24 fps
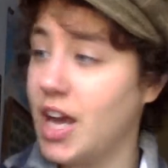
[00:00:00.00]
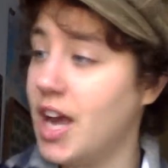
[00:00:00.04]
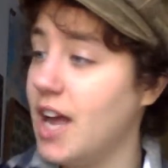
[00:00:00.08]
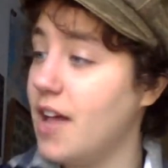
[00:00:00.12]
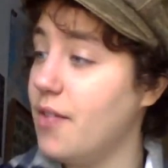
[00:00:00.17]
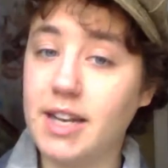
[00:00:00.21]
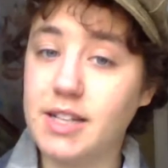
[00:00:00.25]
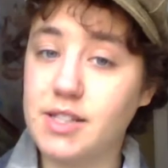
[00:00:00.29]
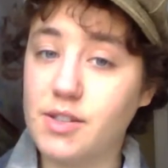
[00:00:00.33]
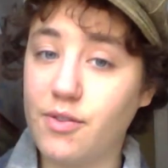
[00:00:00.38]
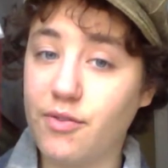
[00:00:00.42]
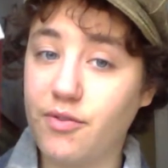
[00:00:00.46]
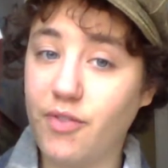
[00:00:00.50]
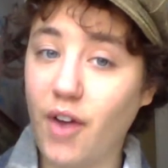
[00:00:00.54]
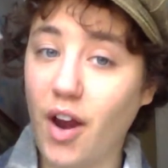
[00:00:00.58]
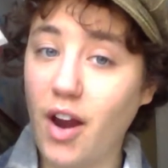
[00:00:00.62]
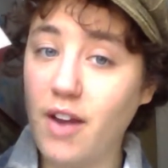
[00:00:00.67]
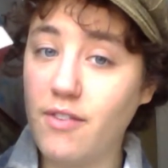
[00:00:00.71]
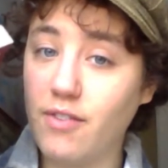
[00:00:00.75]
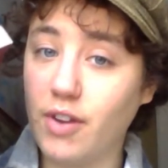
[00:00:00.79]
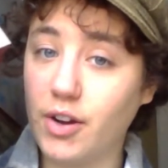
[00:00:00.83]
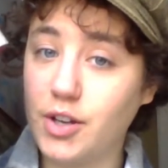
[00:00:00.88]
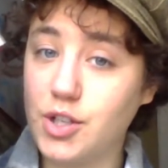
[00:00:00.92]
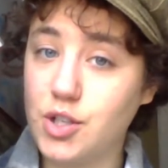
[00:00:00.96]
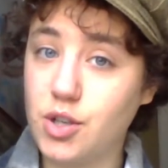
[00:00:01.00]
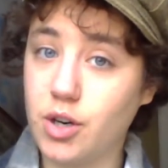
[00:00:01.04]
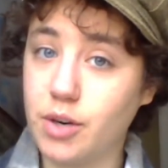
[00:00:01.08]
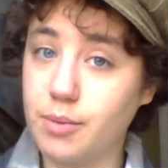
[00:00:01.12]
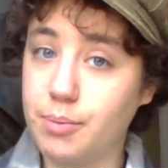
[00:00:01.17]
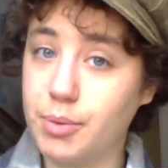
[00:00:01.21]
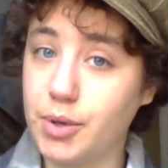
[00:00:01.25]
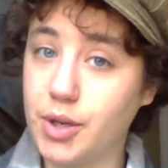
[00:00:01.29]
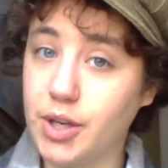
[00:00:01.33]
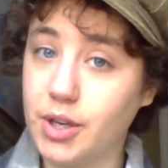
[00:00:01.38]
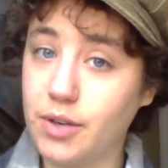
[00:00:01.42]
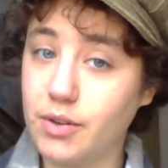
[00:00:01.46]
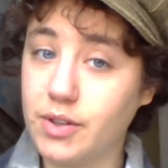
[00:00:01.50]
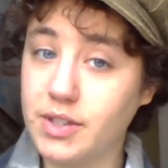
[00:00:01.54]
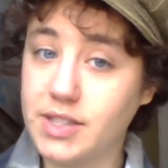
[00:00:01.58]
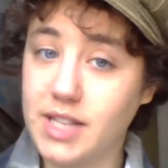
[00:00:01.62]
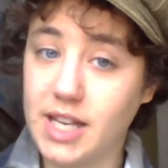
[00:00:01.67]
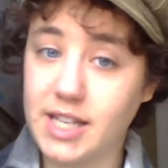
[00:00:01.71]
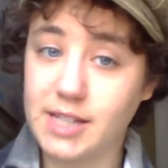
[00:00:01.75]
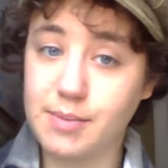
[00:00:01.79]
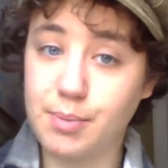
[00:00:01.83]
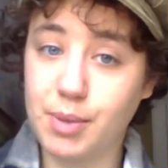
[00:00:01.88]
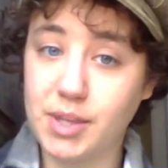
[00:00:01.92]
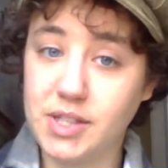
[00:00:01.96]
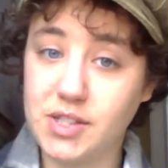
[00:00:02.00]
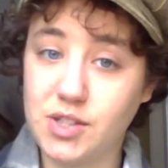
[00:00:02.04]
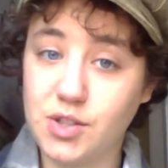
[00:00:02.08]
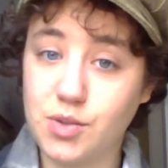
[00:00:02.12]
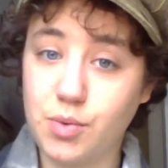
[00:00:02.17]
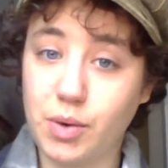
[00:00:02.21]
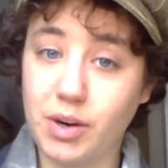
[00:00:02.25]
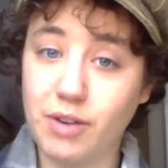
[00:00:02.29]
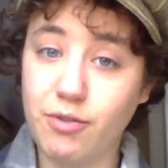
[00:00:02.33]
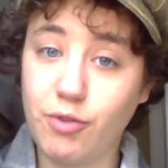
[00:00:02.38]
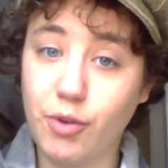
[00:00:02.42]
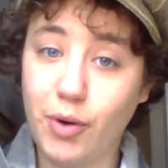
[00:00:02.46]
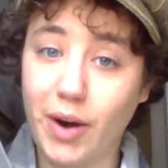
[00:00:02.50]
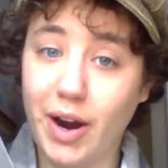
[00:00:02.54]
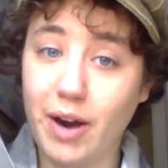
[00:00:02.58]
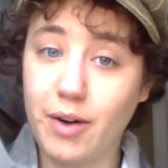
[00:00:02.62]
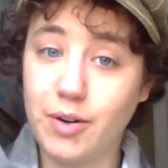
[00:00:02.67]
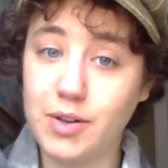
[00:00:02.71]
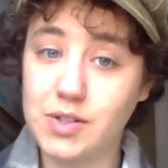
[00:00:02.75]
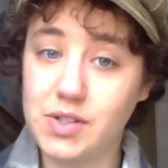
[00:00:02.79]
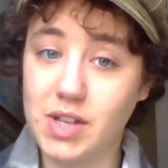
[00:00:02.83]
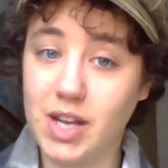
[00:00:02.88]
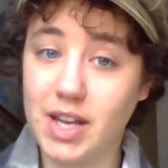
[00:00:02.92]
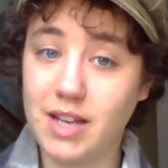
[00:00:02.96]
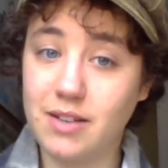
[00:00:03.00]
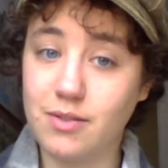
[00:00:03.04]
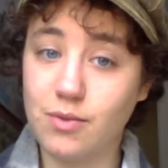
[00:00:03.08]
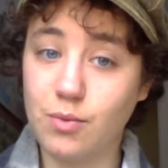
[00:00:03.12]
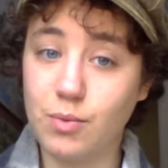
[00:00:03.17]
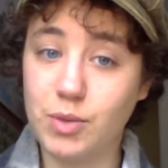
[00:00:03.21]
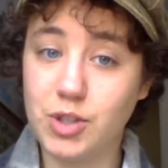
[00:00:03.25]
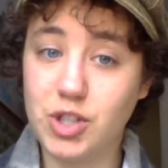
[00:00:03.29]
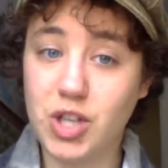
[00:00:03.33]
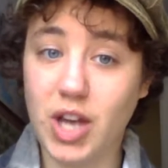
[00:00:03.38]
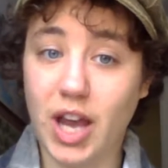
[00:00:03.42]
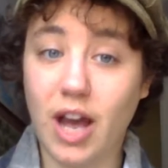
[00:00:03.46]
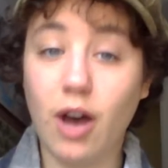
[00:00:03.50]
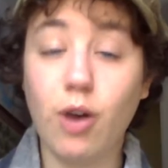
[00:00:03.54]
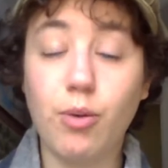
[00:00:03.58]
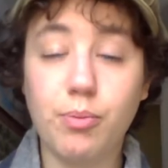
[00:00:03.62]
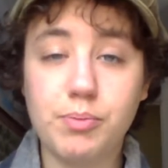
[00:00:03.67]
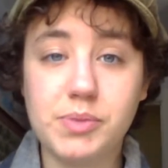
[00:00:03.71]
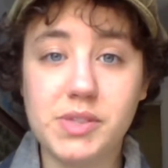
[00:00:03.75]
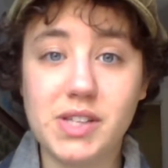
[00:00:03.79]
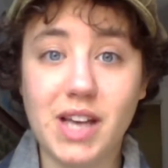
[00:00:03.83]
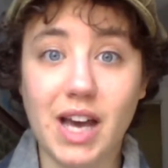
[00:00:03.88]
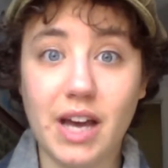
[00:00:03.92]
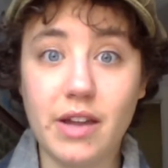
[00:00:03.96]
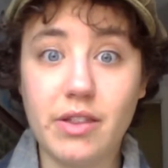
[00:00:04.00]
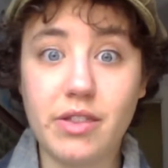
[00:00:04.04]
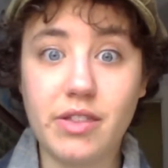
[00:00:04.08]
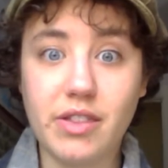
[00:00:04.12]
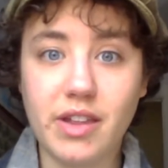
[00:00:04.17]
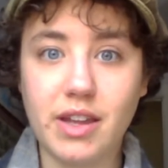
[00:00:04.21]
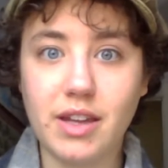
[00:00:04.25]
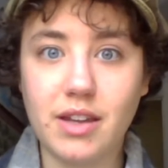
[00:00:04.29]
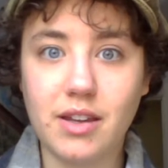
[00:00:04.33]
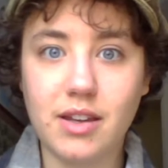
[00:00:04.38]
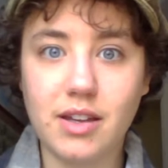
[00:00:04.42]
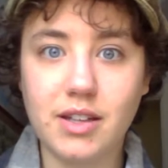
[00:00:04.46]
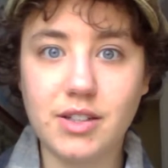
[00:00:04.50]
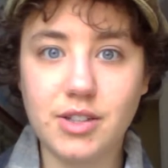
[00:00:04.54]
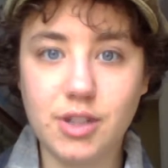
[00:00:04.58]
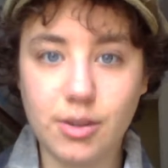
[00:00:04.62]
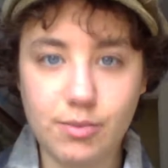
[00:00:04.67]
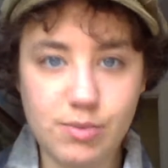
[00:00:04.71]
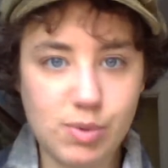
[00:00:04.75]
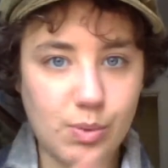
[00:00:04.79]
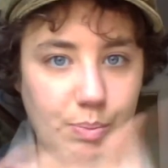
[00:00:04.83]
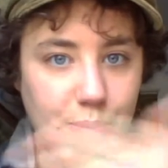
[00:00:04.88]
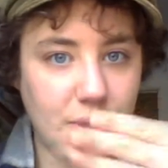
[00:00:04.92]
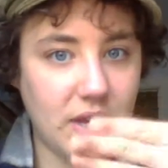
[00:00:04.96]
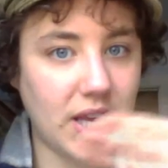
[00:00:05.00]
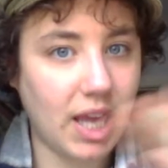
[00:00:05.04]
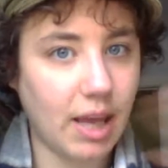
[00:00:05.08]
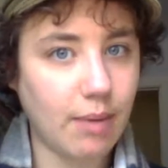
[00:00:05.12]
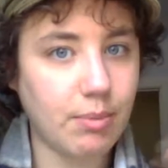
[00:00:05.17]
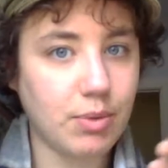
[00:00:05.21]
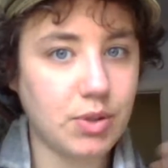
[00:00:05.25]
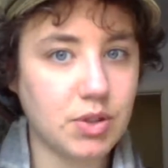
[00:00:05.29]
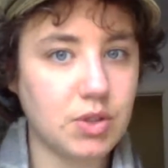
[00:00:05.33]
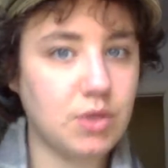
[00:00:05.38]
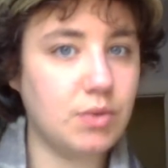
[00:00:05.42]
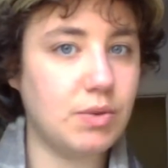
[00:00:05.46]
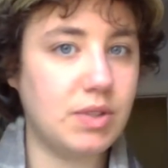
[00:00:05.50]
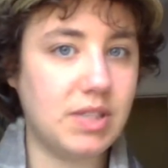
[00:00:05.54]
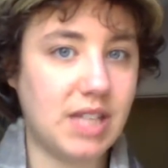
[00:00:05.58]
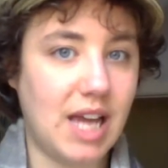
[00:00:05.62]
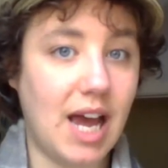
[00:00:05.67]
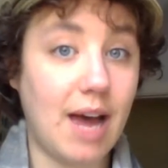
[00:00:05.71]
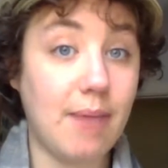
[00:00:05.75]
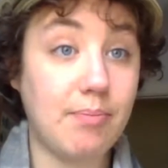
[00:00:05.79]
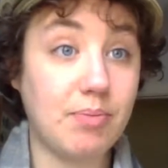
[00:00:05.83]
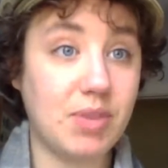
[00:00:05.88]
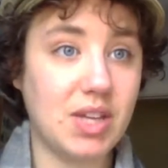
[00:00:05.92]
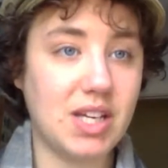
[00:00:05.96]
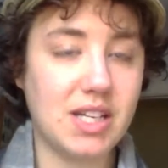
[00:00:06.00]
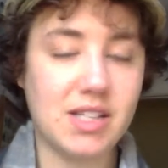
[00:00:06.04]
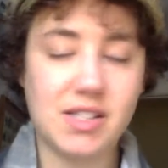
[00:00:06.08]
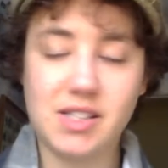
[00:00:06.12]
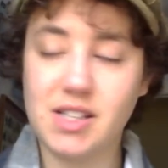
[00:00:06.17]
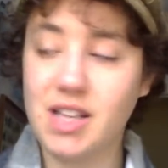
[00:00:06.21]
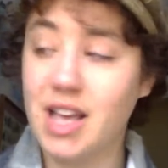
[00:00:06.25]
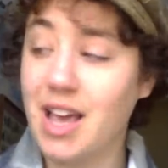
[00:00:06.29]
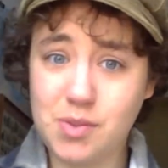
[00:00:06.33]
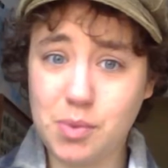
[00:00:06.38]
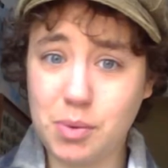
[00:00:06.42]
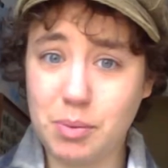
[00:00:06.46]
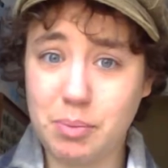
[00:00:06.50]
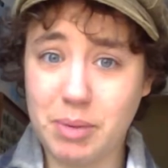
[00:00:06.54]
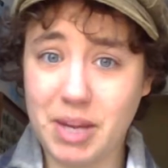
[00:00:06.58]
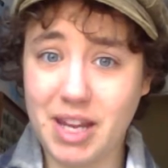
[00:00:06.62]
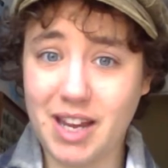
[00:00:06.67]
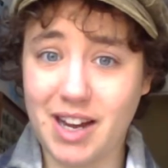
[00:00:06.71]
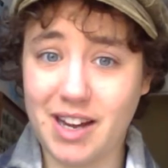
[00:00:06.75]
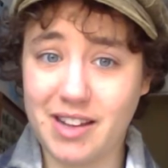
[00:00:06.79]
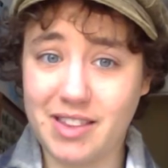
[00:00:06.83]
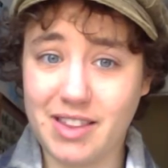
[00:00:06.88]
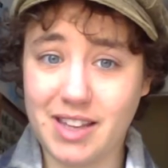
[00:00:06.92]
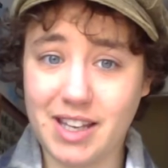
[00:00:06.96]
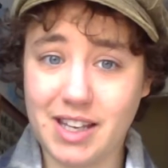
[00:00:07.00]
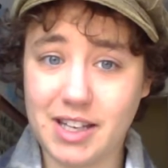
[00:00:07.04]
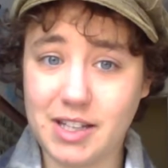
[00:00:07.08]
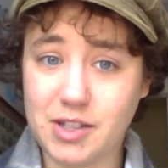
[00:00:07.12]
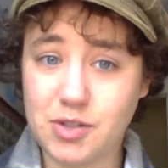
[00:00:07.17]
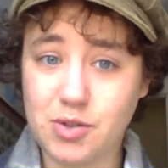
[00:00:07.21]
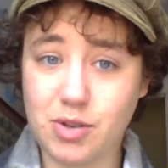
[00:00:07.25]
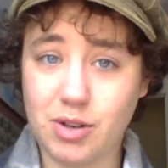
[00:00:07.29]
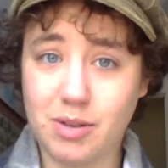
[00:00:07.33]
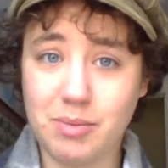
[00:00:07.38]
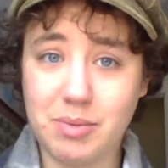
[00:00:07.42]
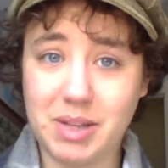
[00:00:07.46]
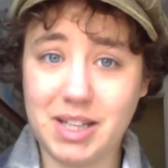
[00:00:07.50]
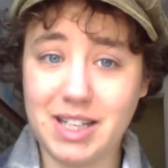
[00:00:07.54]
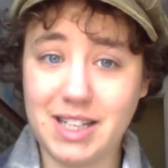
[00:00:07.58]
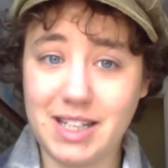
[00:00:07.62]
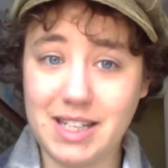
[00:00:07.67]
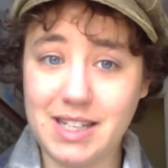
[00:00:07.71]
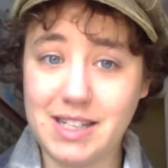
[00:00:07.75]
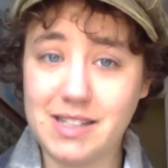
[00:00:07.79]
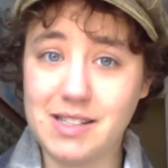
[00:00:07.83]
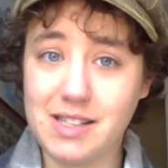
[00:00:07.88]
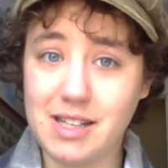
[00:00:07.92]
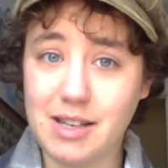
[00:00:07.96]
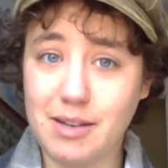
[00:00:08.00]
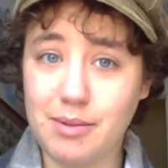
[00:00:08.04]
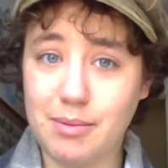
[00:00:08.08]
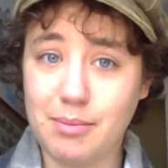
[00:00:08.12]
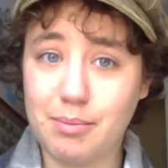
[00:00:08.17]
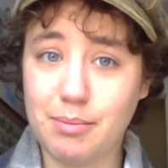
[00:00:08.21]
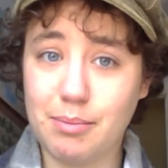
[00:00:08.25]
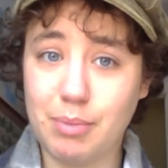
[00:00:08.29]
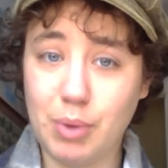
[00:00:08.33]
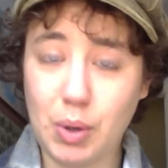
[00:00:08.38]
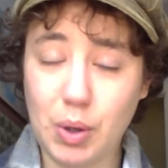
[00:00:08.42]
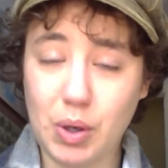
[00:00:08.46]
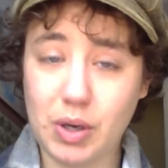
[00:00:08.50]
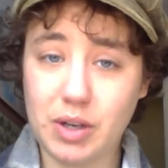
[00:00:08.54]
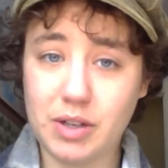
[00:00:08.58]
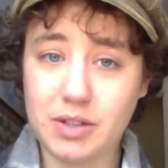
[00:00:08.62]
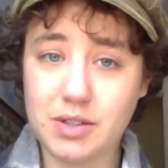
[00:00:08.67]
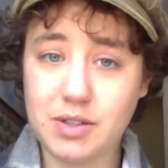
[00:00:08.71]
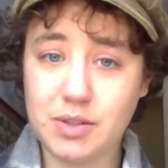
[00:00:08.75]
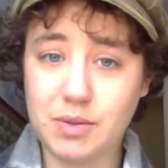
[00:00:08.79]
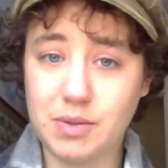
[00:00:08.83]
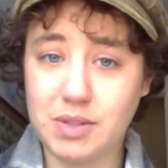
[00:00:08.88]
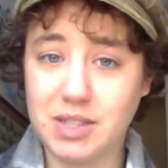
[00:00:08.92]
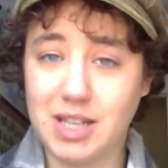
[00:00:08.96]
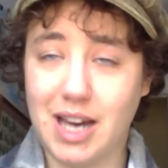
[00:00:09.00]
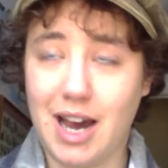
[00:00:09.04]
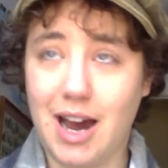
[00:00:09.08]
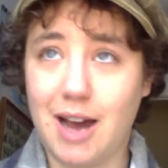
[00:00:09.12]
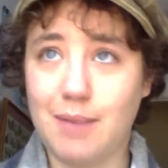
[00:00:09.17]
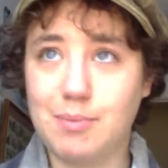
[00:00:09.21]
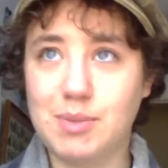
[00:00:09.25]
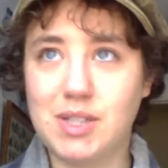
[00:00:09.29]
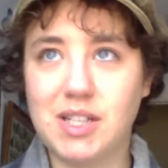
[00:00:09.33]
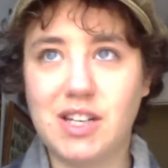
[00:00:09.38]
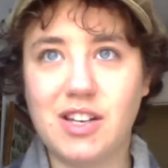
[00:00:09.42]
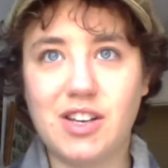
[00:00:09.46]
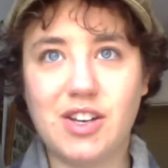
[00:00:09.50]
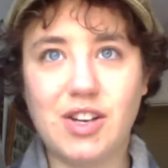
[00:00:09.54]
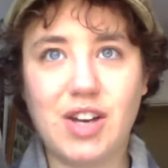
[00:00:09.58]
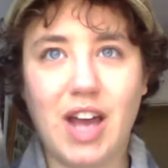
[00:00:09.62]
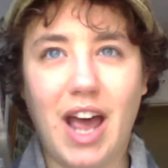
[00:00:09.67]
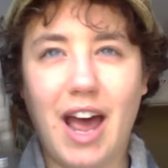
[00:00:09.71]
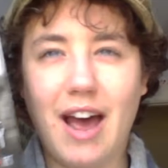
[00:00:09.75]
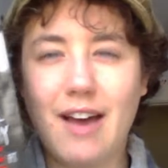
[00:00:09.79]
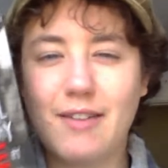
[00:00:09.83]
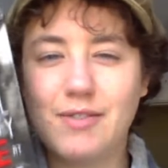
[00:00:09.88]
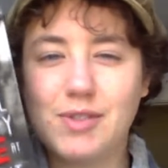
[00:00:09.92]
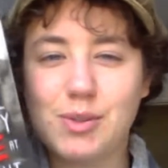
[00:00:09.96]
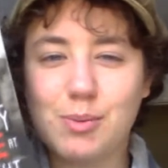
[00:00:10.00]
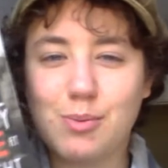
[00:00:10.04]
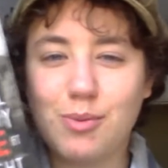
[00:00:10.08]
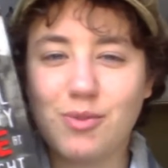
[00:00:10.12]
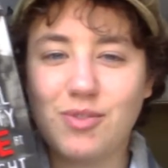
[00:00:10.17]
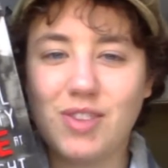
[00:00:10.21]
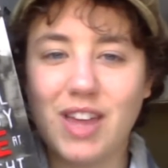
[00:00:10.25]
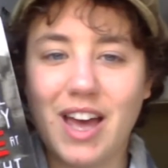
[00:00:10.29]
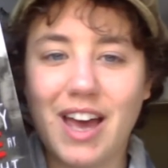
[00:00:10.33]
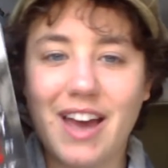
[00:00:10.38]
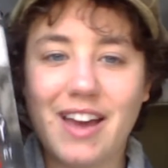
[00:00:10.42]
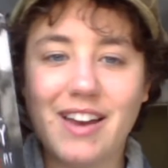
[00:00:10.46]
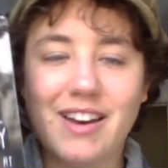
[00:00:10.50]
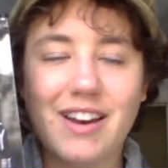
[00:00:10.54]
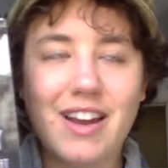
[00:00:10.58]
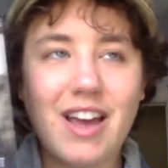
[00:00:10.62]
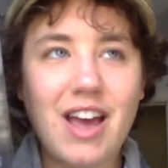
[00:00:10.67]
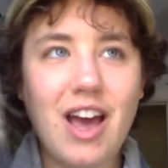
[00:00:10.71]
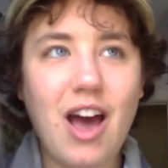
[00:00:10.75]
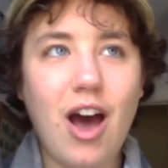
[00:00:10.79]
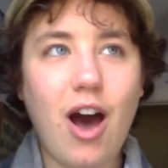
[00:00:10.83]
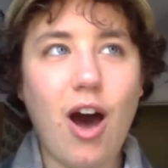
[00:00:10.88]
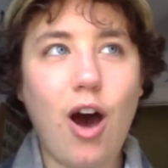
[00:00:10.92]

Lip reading: And it's a very, very short book. It only takes place in 24 hours, and which helps, I think, in terms of being able to adapt this. This would be, I think, an extremely easy book to adapt, and it could have some of that